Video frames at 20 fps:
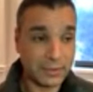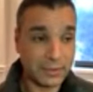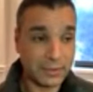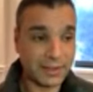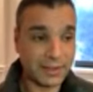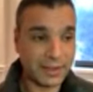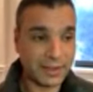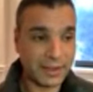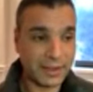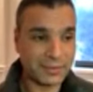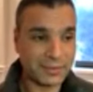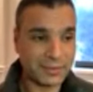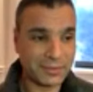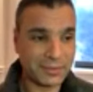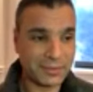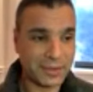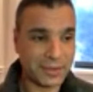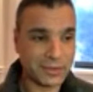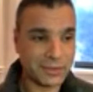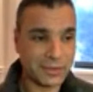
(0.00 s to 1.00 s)
uh,
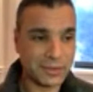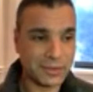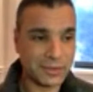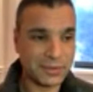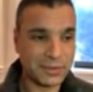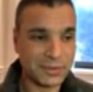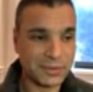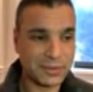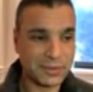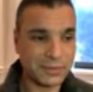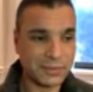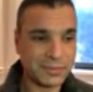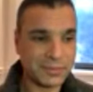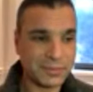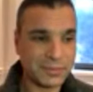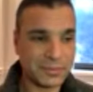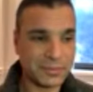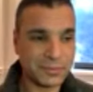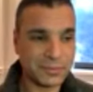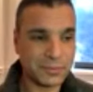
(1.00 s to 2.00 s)
as you,
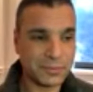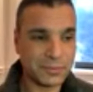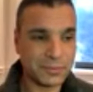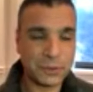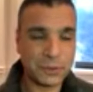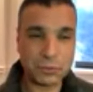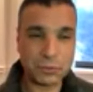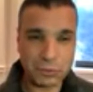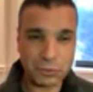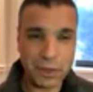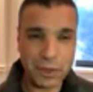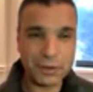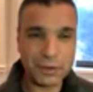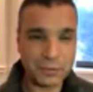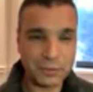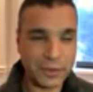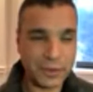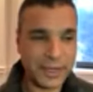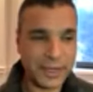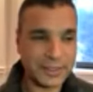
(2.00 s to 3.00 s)
when you run a
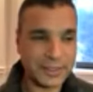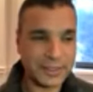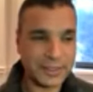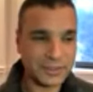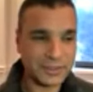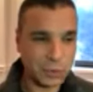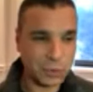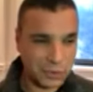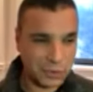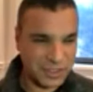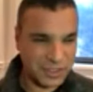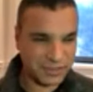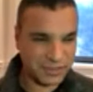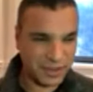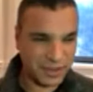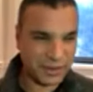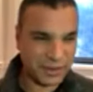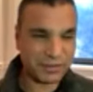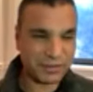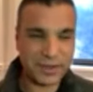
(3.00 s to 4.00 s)
race towards the
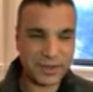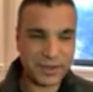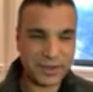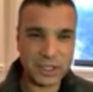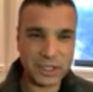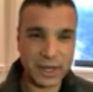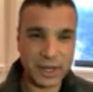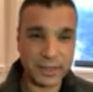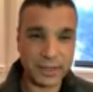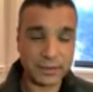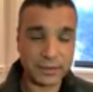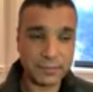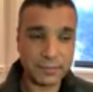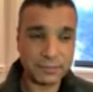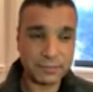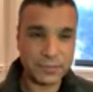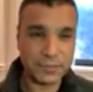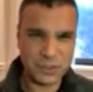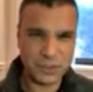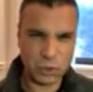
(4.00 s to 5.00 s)
very finish line,
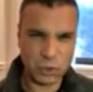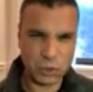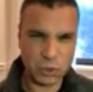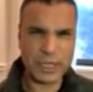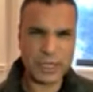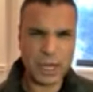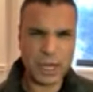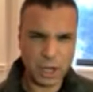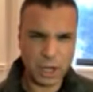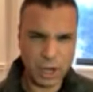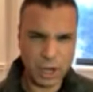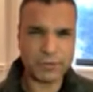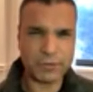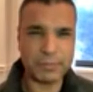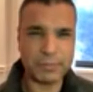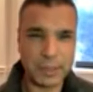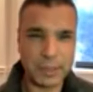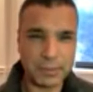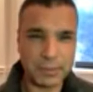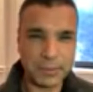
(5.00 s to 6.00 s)
there's normally a lot
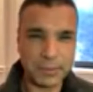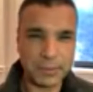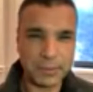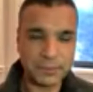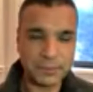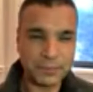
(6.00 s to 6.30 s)
of people.